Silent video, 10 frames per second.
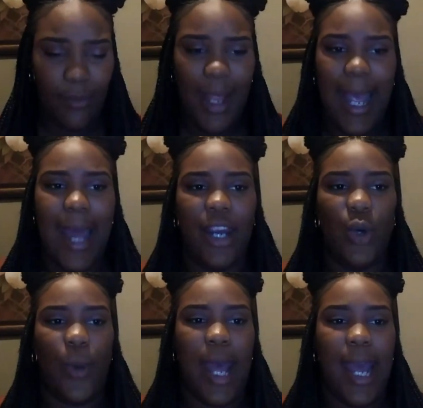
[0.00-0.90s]
And the
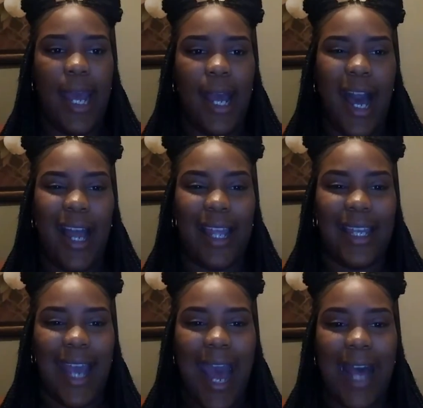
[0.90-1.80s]
way
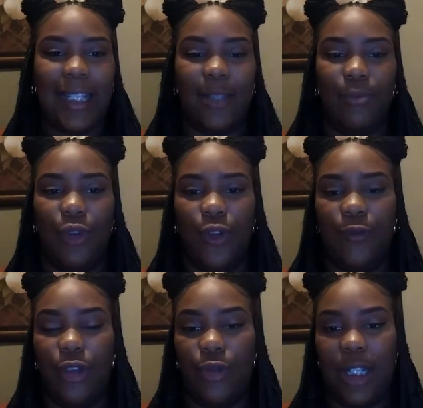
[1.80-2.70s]
gas move
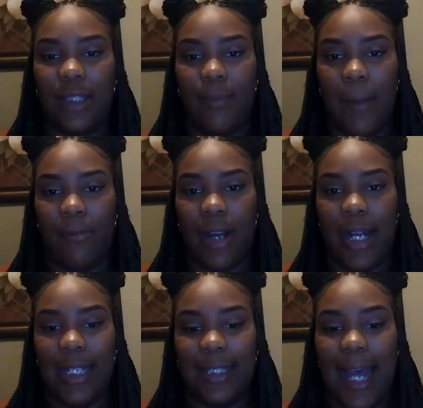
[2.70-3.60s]
through this membrane
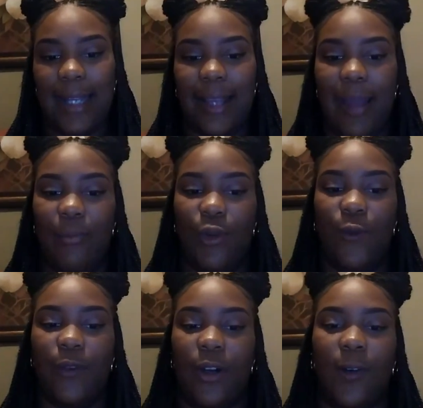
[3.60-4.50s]
is that they move
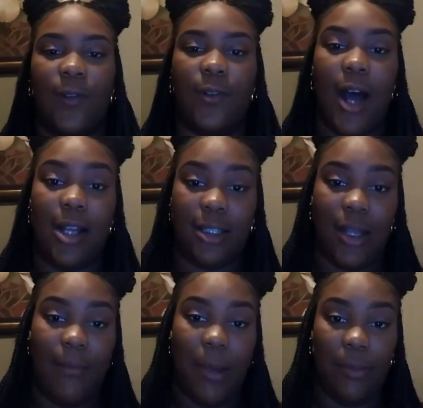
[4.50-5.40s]
across the
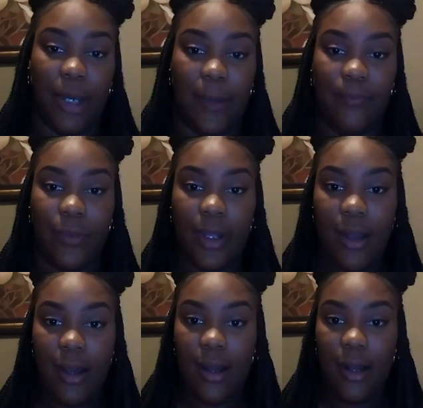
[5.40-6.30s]
membrane.
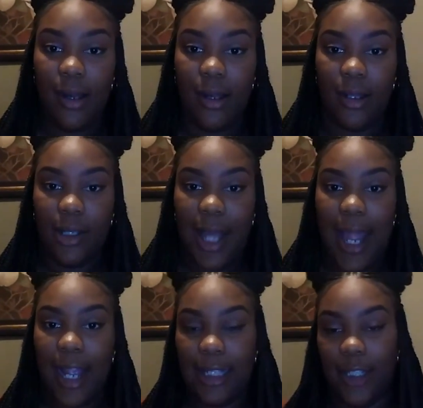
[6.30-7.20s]
Like
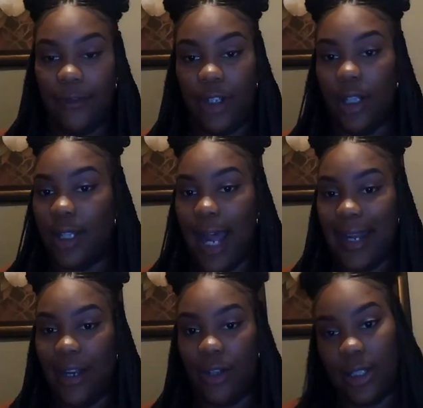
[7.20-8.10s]
as if you're gliding
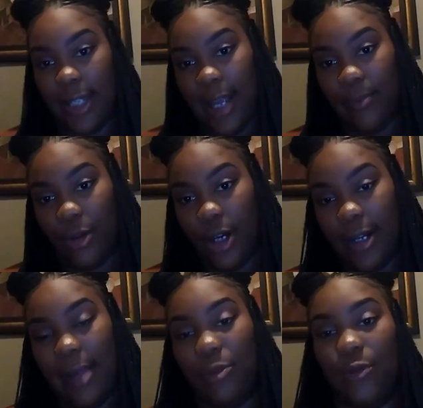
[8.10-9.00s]
on a skateboard,
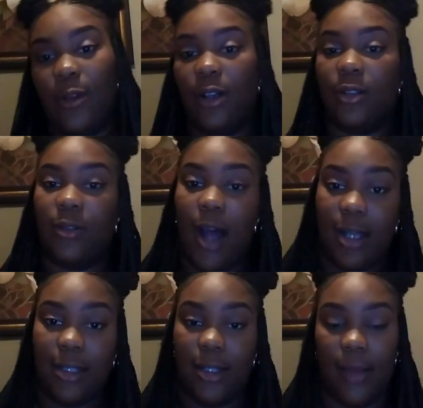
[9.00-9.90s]
they move
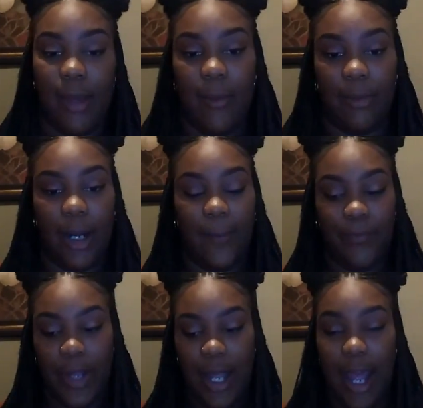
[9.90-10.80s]
across the membrane.
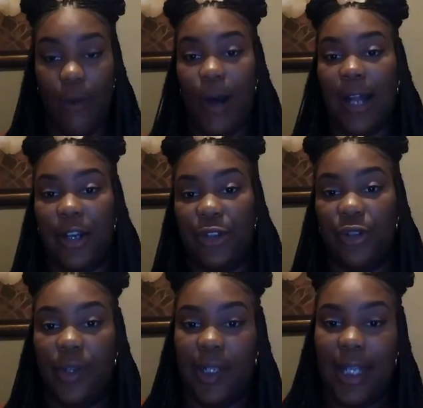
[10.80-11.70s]
And while they're
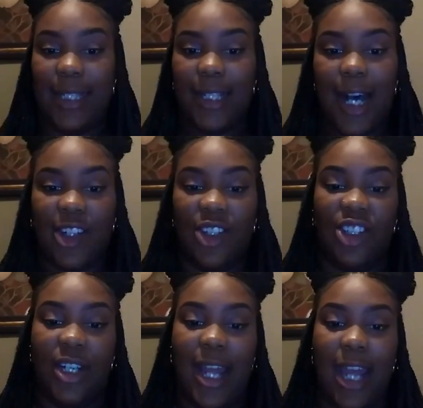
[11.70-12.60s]
doing this,
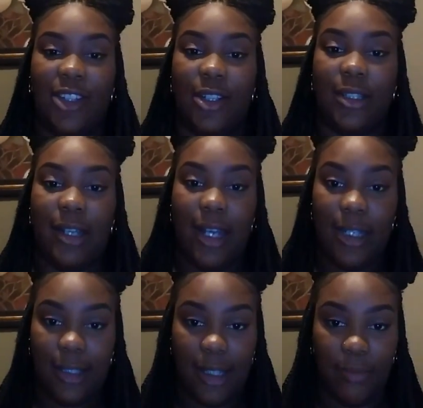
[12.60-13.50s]
oxygen enters
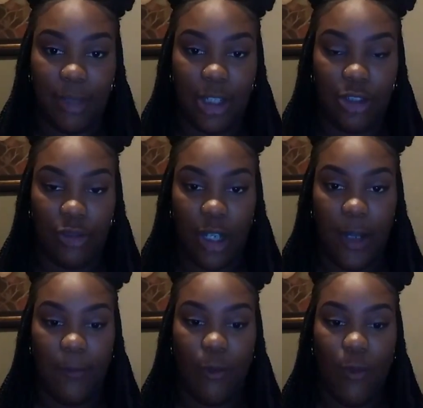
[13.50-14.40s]
into the
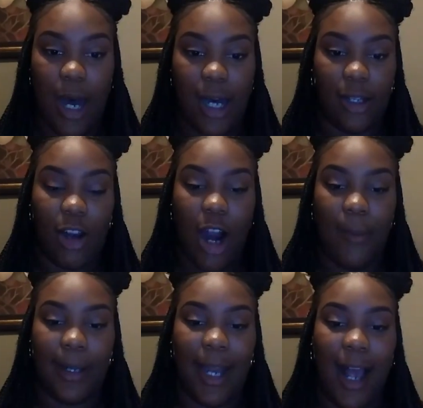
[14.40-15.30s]
bloodstream while
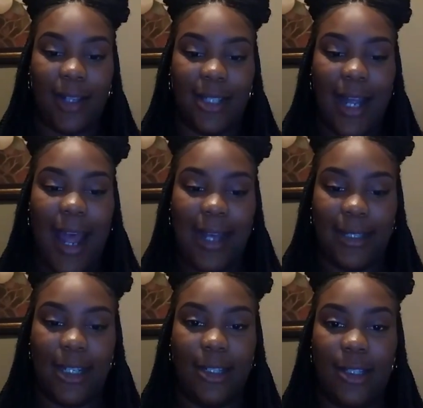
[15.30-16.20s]
carbon dioxide
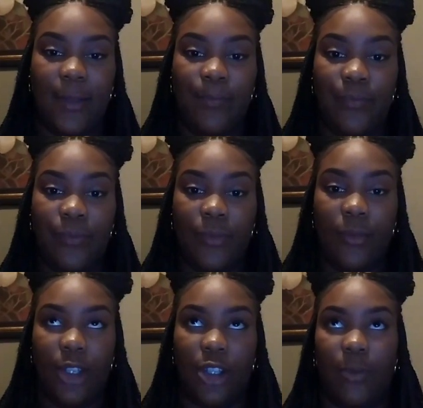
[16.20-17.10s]
exits.
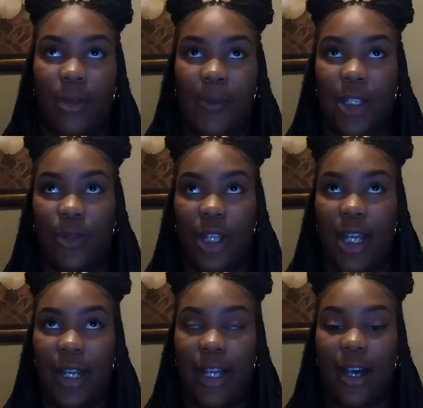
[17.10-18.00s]
So pretty much when you
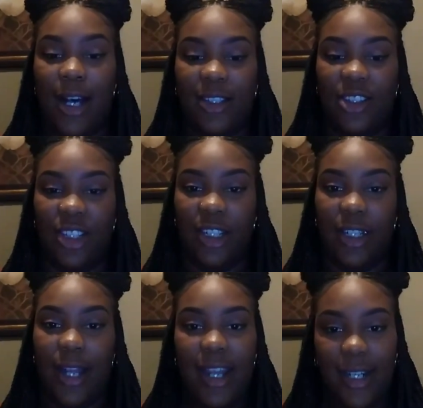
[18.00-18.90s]
inhale oxygen
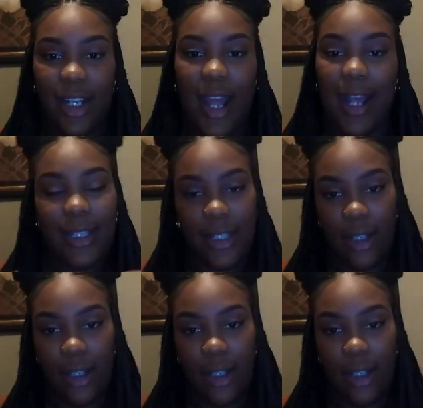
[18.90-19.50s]
and then you exhale